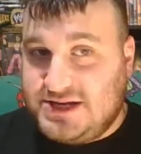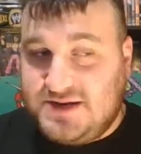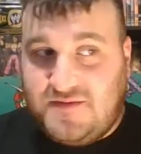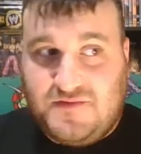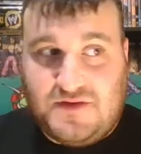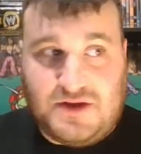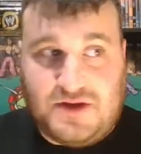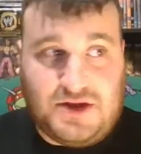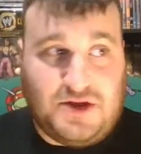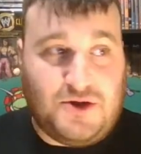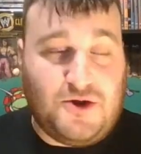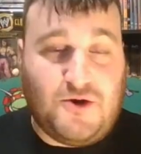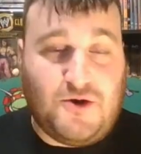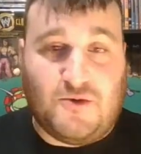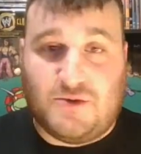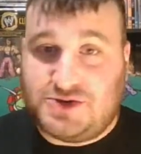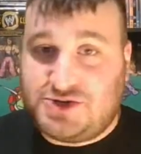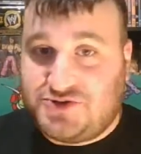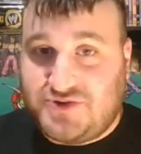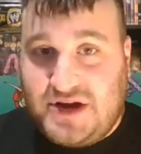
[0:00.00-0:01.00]
to video
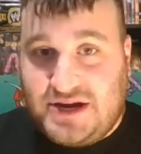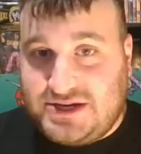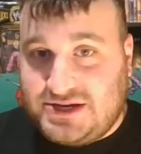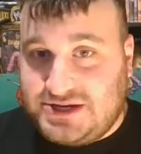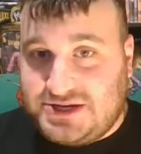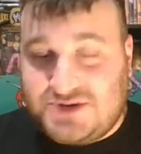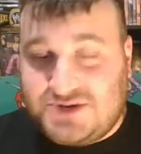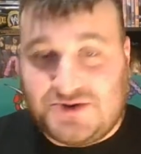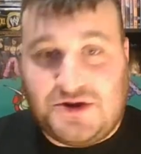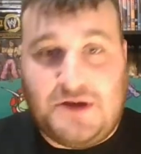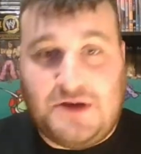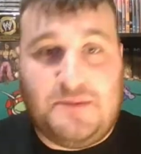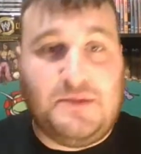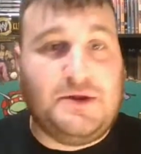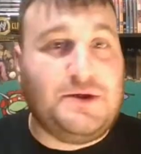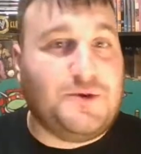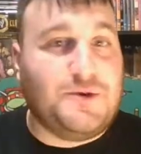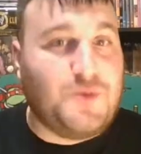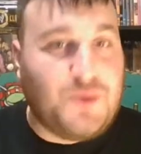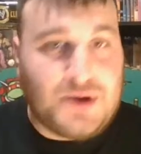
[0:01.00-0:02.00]
or straight to streaming
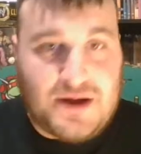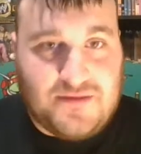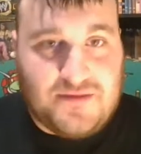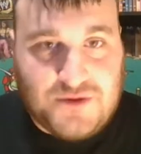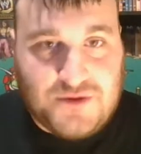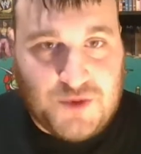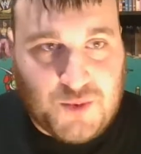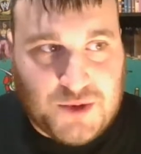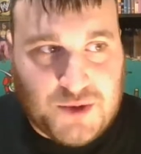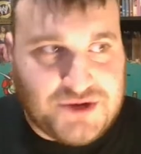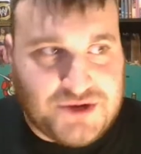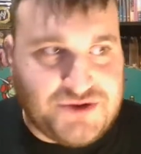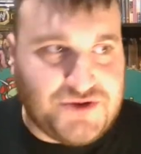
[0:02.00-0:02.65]
or whatever you want to